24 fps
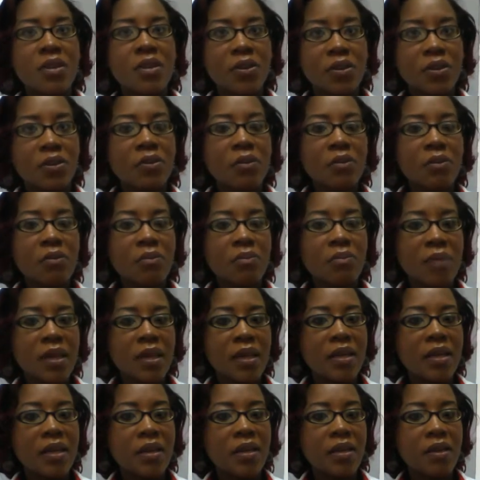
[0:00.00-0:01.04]
you know,
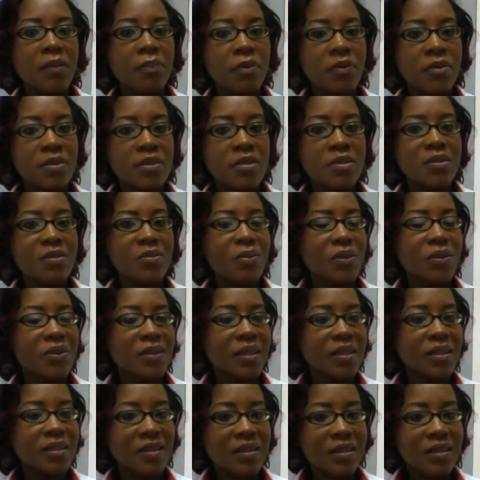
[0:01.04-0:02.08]
make persons aware
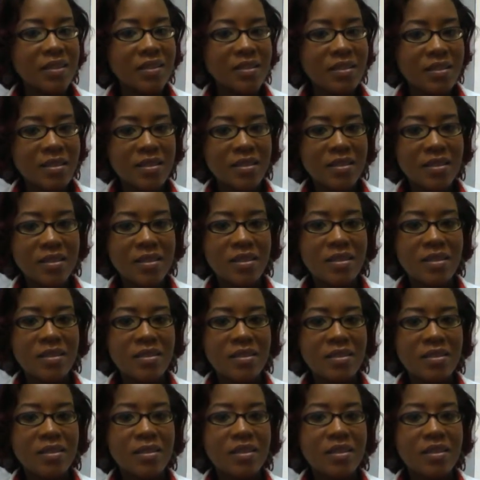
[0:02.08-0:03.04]
that this disease